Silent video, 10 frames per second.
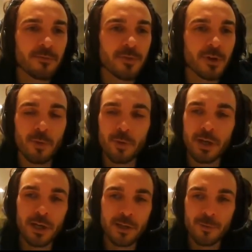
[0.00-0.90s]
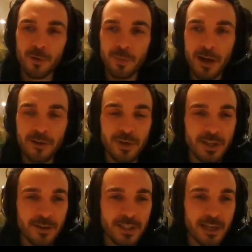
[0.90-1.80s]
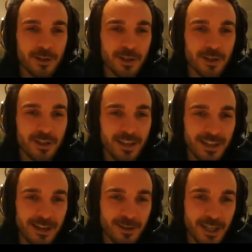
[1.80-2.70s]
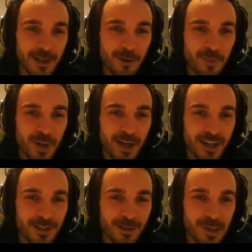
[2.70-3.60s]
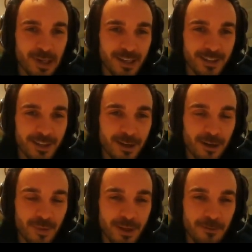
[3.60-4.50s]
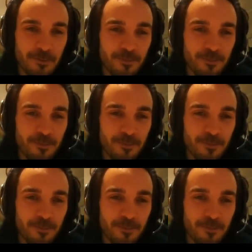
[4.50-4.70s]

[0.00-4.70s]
feel we're learning more about them and their intelligence. How does that go with plants as well? I don't know. I mean,